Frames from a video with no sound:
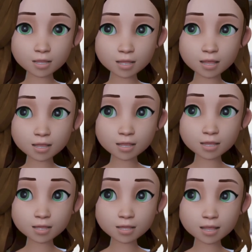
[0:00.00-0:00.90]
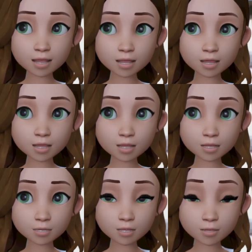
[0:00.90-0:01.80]
And uh,
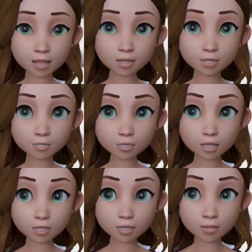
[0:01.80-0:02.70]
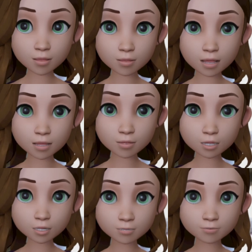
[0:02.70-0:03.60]
we might have some reviews up coming up
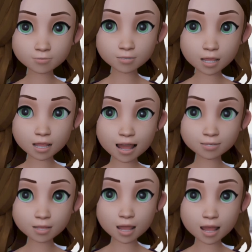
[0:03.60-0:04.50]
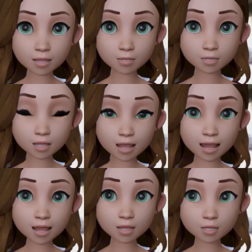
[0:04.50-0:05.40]
soon. All right. I will see
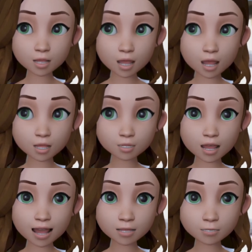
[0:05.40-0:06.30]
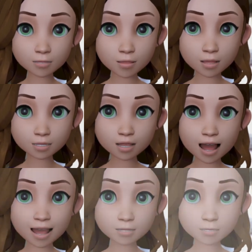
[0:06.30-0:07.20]
you for now. Bye bye for now.